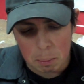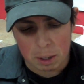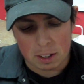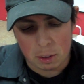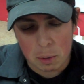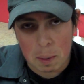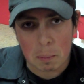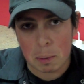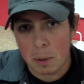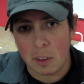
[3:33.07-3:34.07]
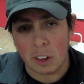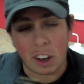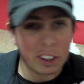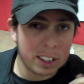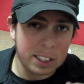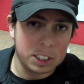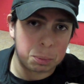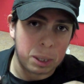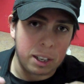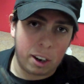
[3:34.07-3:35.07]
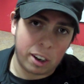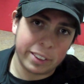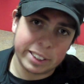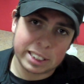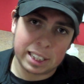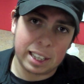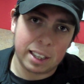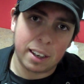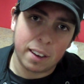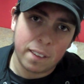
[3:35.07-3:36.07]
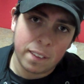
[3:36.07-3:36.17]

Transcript: But do remember, the longer that you spend on the skin